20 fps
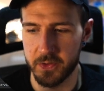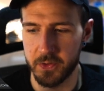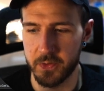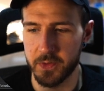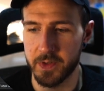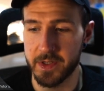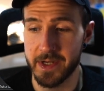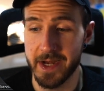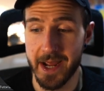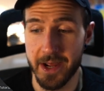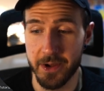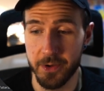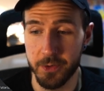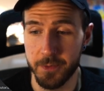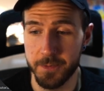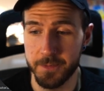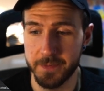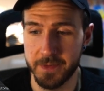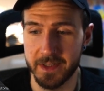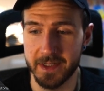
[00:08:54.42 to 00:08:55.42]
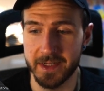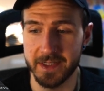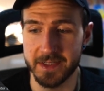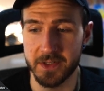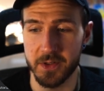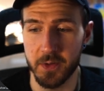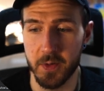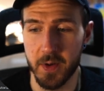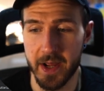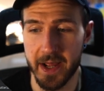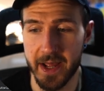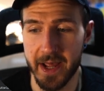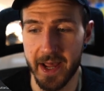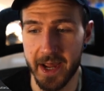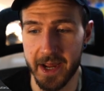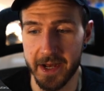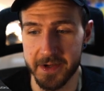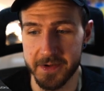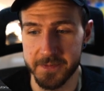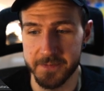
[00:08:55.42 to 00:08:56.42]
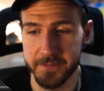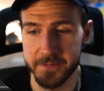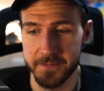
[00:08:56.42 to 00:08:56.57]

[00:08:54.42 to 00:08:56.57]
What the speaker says: now let's go ahead